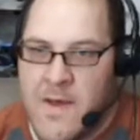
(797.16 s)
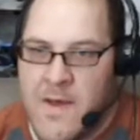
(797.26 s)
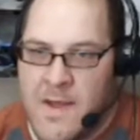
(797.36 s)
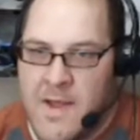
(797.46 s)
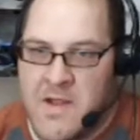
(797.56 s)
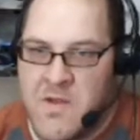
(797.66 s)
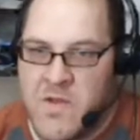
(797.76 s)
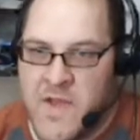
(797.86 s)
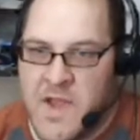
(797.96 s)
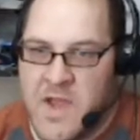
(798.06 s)
I
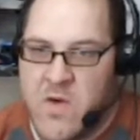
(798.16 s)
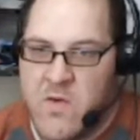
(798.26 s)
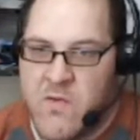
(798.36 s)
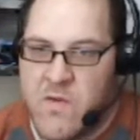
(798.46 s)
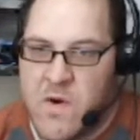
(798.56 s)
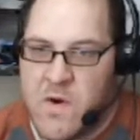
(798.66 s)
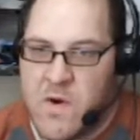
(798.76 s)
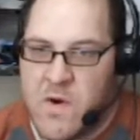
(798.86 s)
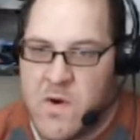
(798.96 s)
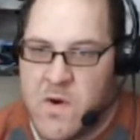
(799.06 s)
do thank you
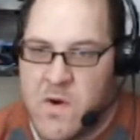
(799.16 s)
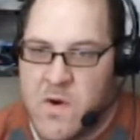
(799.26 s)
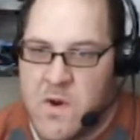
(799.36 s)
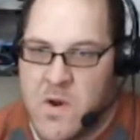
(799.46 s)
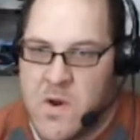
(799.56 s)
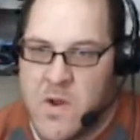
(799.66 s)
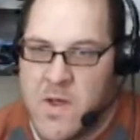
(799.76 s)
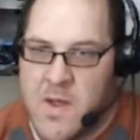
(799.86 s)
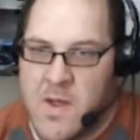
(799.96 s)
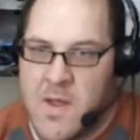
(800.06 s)
for
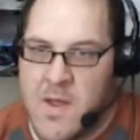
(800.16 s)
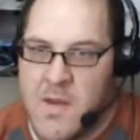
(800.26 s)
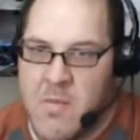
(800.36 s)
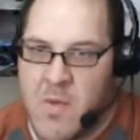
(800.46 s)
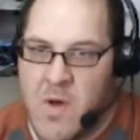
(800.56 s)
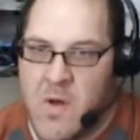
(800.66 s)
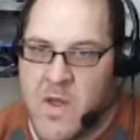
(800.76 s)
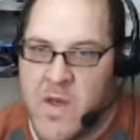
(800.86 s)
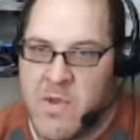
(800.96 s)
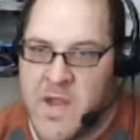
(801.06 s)
all
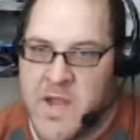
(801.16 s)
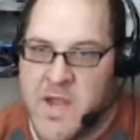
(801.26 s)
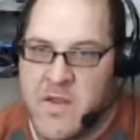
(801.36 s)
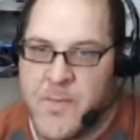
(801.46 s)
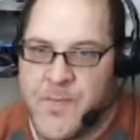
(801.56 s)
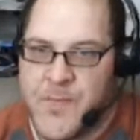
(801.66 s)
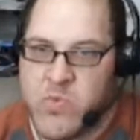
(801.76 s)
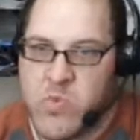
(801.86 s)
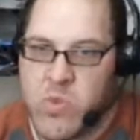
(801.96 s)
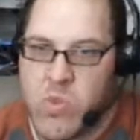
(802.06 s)
coming in
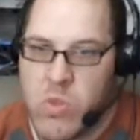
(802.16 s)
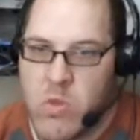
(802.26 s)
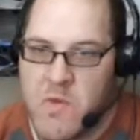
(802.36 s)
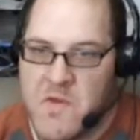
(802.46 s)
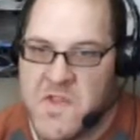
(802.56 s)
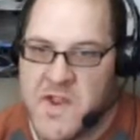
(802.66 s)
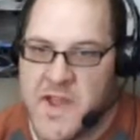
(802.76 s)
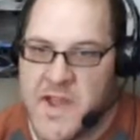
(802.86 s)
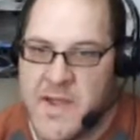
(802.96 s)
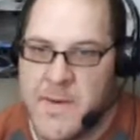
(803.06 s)

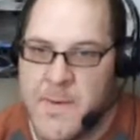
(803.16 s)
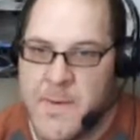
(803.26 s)
today.